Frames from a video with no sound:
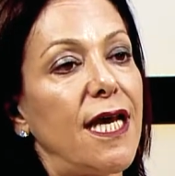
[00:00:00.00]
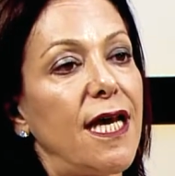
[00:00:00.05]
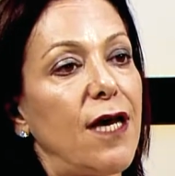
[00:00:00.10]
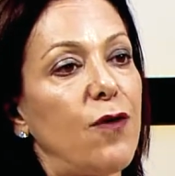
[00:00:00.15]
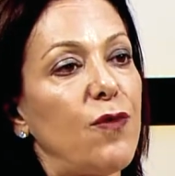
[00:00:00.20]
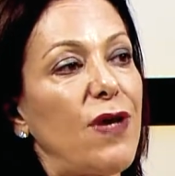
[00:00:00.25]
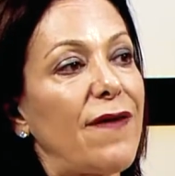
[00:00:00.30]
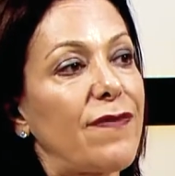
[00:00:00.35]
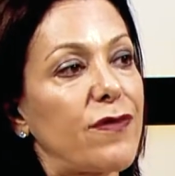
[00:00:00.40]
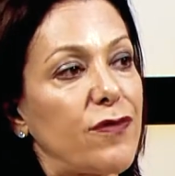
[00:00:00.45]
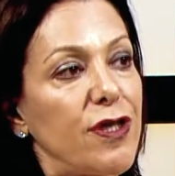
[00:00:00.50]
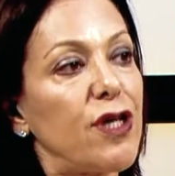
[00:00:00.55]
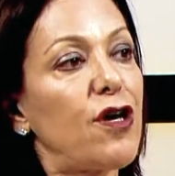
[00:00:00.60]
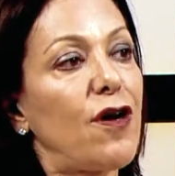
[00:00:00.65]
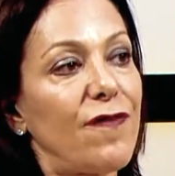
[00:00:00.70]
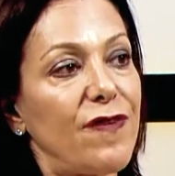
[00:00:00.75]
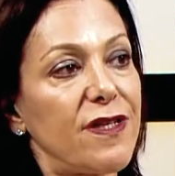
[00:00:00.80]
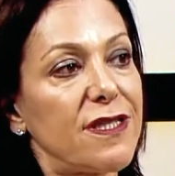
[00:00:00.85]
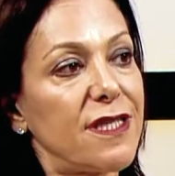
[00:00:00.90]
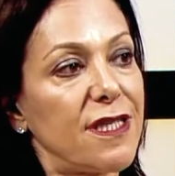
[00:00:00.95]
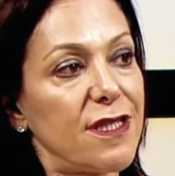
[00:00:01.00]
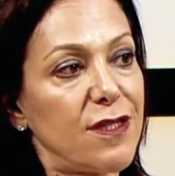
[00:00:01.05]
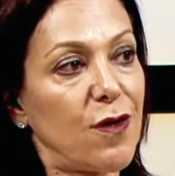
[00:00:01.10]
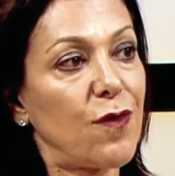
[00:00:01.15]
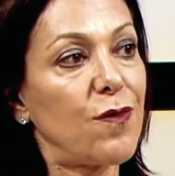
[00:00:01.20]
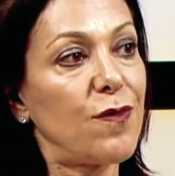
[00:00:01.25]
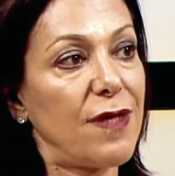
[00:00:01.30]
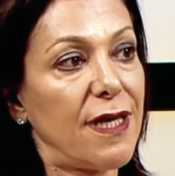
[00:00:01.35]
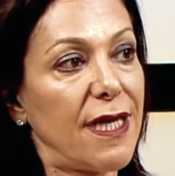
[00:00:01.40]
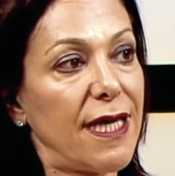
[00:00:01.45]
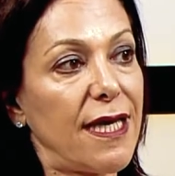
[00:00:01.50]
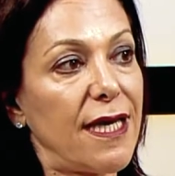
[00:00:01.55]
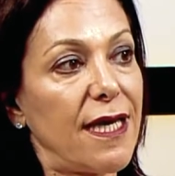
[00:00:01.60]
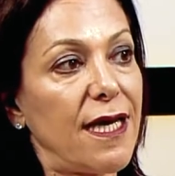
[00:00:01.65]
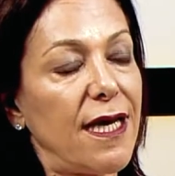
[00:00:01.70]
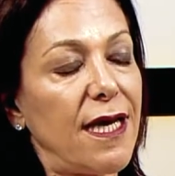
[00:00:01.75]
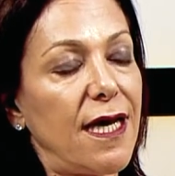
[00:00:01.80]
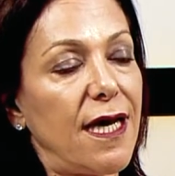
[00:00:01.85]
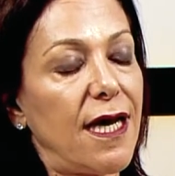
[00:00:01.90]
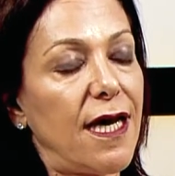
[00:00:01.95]
We have 3 offices only.
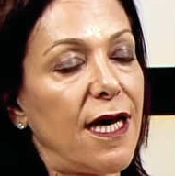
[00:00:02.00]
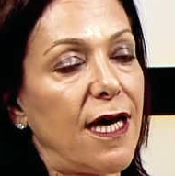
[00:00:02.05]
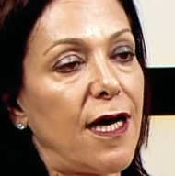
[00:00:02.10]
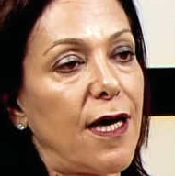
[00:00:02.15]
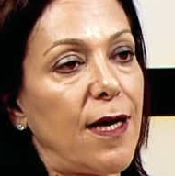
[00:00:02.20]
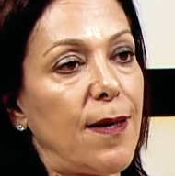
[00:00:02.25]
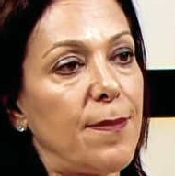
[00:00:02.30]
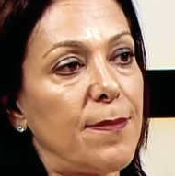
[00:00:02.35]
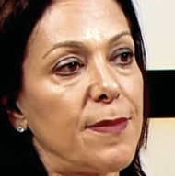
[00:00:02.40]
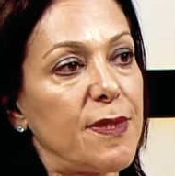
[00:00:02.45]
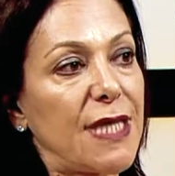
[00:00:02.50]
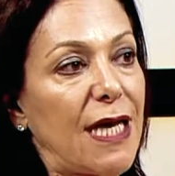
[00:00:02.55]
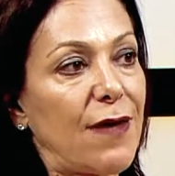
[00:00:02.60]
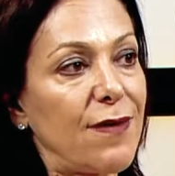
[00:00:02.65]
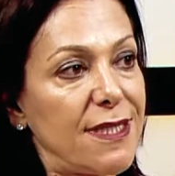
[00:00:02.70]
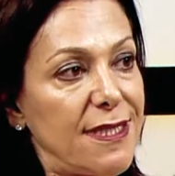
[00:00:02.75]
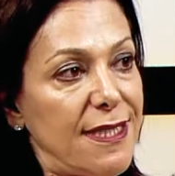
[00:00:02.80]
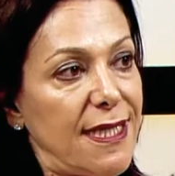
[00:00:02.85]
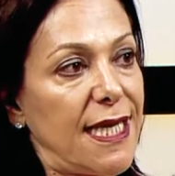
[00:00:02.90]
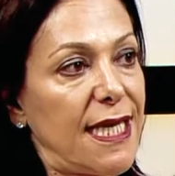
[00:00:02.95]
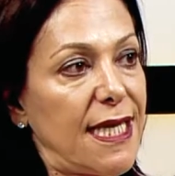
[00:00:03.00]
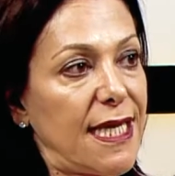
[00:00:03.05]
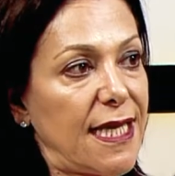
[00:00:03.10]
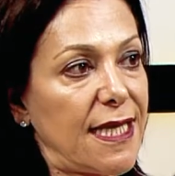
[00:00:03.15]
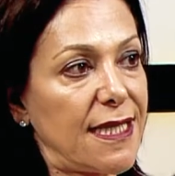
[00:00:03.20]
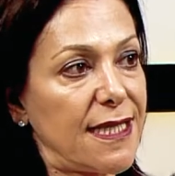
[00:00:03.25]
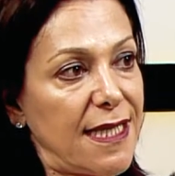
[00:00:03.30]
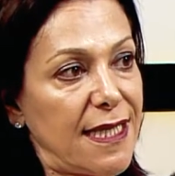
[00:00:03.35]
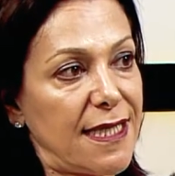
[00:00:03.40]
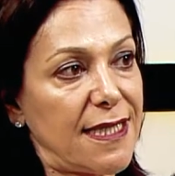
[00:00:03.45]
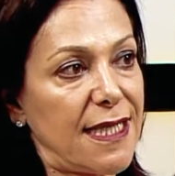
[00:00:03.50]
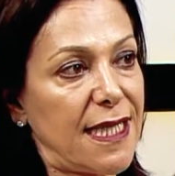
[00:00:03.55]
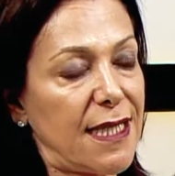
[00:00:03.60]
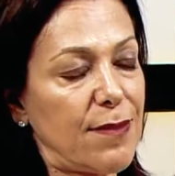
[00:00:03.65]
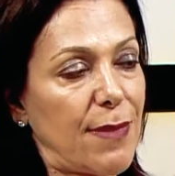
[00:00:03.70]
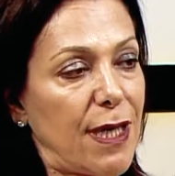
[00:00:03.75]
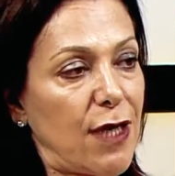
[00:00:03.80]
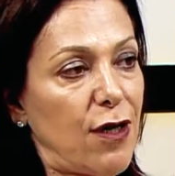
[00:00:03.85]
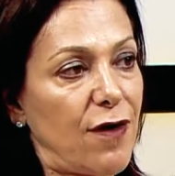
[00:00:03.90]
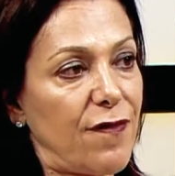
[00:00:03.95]
So I was sitting in
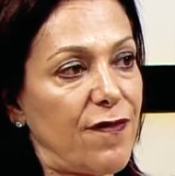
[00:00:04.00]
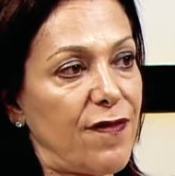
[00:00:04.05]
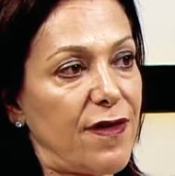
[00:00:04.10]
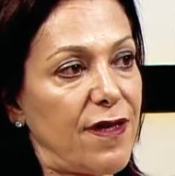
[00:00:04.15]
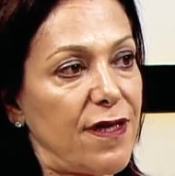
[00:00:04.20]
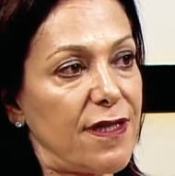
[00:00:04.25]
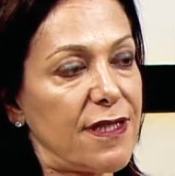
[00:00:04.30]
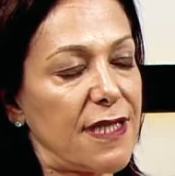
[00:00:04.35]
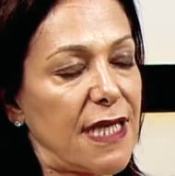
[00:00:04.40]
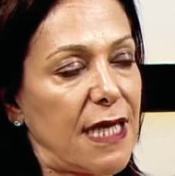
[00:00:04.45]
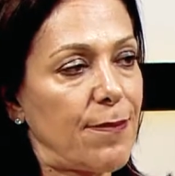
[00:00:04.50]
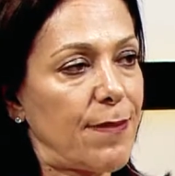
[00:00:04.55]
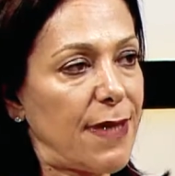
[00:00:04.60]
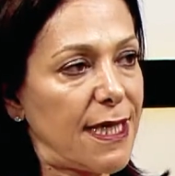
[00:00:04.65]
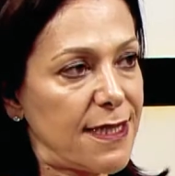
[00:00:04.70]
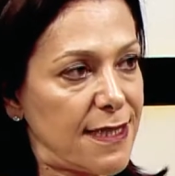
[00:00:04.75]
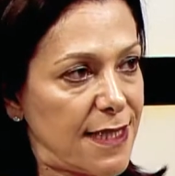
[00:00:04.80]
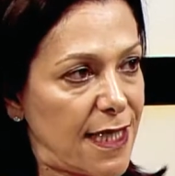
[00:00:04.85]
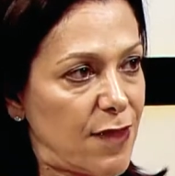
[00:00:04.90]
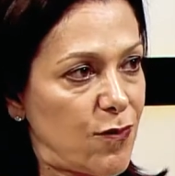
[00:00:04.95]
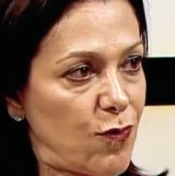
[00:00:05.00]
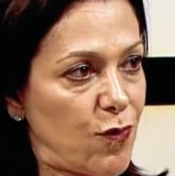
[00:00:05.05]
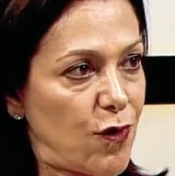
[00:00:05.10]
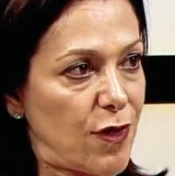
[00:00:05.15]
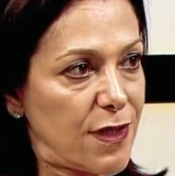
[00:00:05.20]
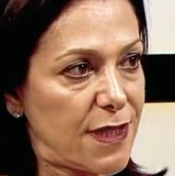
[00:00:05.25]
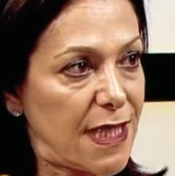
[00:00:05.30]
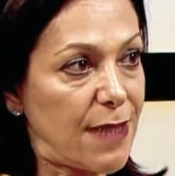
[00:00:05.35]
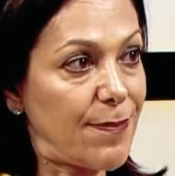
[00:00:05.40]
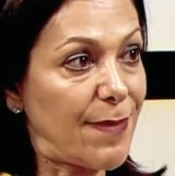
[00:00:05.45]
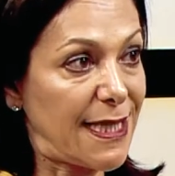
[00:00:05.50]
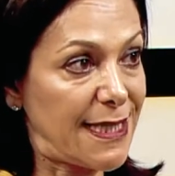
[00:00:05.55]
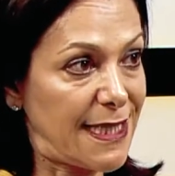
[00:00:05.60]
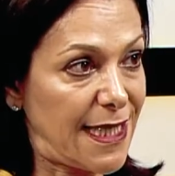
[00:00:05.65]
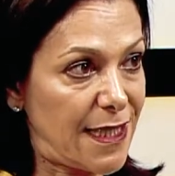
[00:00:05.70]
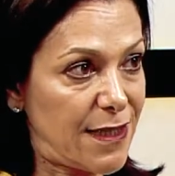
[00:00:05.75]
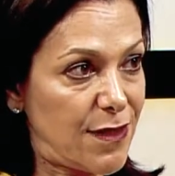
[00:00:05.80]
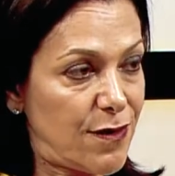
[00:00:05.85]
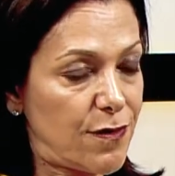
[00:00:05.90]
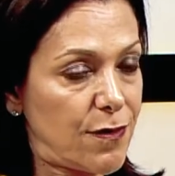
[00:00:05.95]
my office, and my son walks in, my
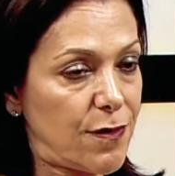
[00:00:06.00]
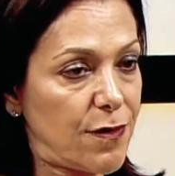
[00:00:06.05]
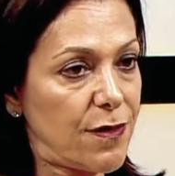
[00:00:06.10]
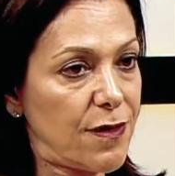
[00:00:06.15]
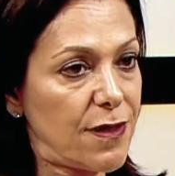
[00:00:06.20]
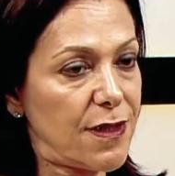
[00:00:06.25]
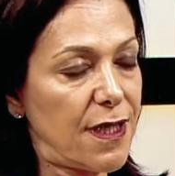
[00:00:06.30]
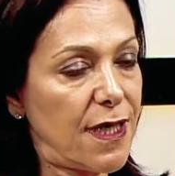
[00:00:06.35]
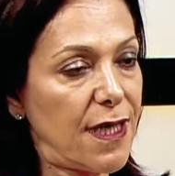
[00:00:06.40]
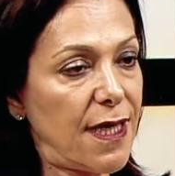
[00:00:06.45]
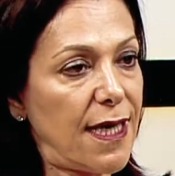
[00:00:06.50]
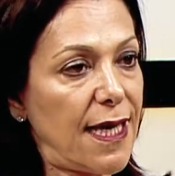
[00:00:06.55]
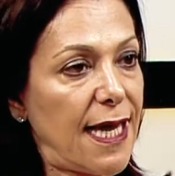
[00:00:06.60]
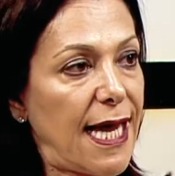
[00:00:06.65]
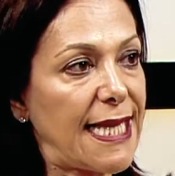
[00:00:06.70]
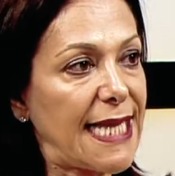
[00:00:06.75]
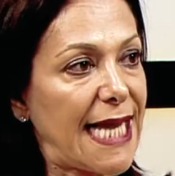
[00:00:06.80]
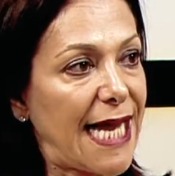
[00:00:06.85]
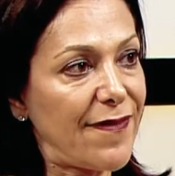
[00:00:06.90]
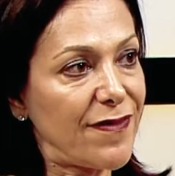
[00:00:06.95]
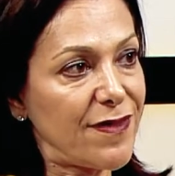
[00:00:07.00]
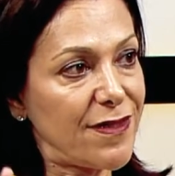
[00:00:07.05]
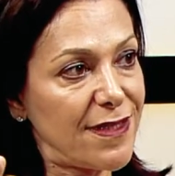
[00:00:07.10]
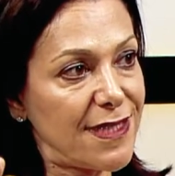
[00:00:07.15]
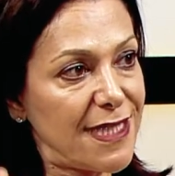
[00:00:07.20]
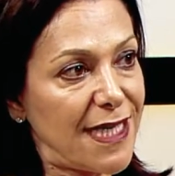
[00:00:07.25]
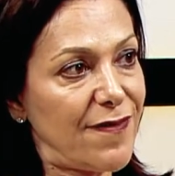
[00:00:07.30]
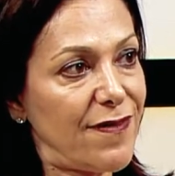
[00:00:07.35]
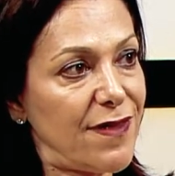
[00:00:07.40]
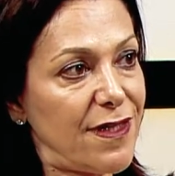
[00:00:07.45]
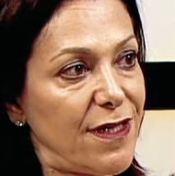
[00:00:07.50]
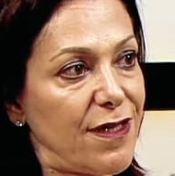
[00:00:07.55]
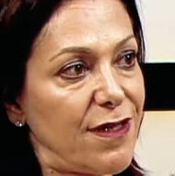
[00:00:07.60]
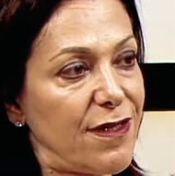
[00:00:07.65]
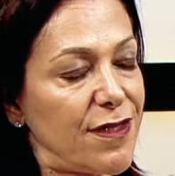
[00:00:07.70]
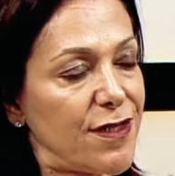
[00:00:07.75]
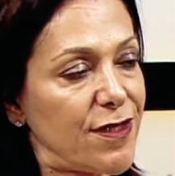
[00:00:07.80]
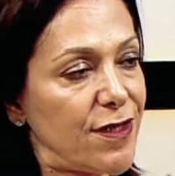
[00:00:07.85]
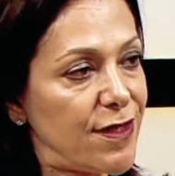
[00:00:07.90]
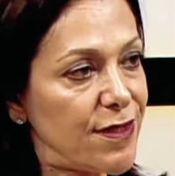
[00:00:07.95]
10-year-old, and after 7
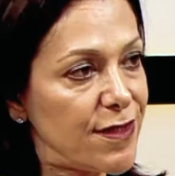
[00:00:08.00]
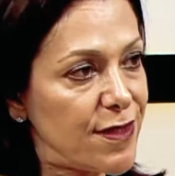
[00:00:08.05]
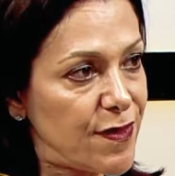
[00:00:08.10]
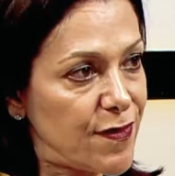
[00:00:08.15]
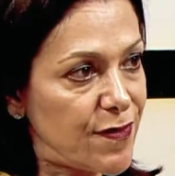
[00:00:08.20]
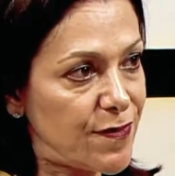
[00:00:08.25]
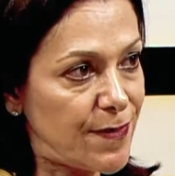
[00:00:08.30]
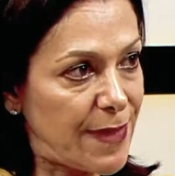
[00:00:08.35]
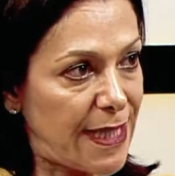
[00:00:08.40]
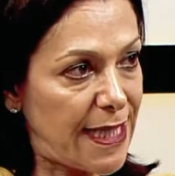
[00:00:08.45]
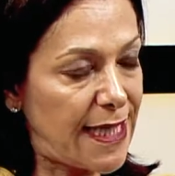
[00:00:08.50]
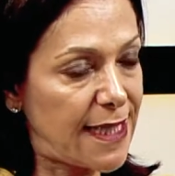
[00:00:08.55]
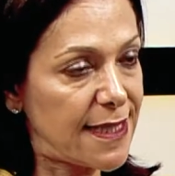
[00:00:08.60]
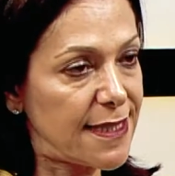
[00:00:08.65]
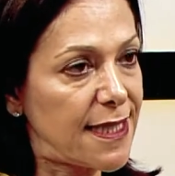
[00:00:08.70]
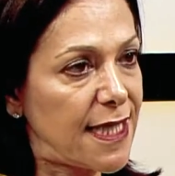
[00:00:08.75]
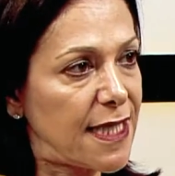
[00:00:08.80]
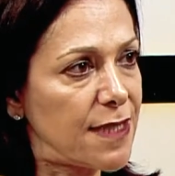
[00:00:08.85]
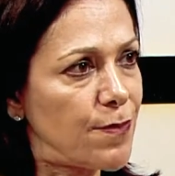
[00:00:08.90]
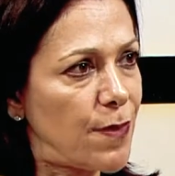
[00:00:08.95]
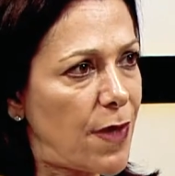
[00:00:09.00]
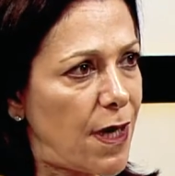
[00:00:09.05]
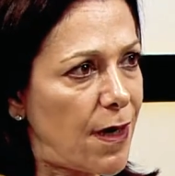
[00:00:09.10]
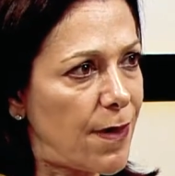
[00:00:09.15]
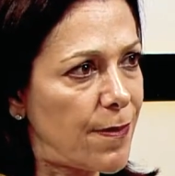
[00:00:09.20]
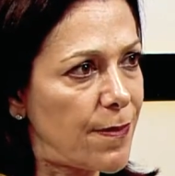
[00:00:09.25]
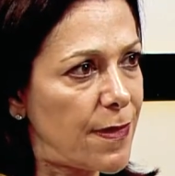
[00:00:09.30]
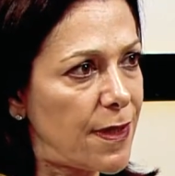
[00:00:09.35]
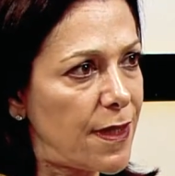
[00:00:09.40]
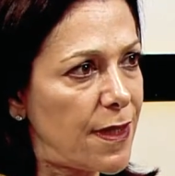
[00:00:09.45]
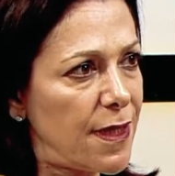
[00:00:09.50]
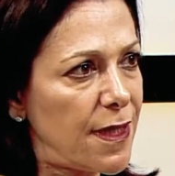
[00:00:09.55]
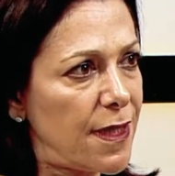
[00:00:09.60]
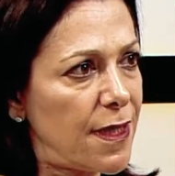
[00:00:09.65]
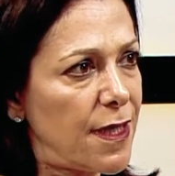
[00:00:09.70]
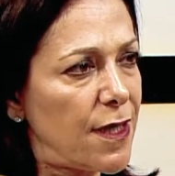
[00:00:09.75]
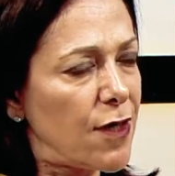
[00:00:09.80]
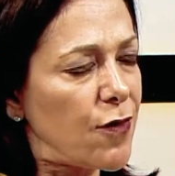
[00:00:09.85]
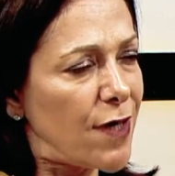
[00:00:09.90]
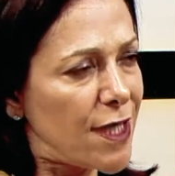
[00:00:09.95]
years turns to me and says, "Mom,
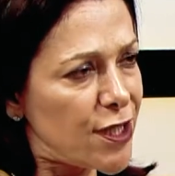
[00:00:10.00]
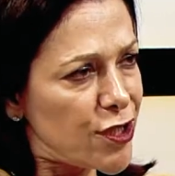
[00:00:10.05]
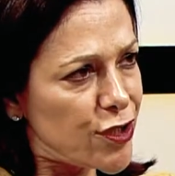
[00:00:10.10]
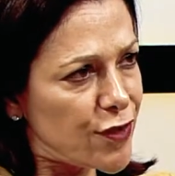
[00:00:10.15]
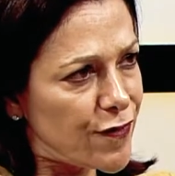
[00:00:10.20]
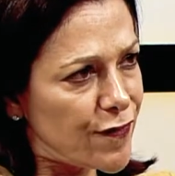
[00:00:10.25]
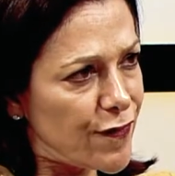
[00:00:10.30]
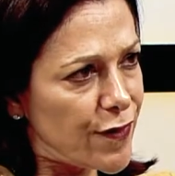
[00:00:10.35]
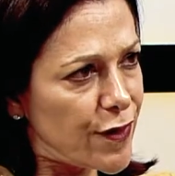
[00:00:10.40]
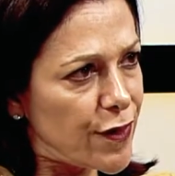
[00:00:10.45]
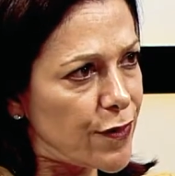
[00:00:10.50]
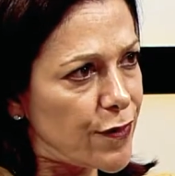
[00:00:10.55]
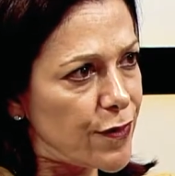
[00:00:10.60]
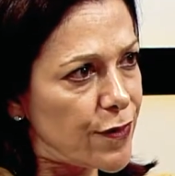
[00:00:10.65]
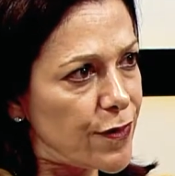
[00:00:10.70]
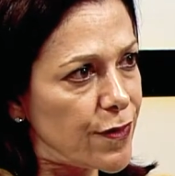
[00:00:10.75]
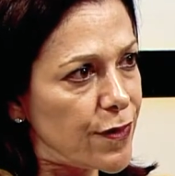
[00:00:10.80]
question for you.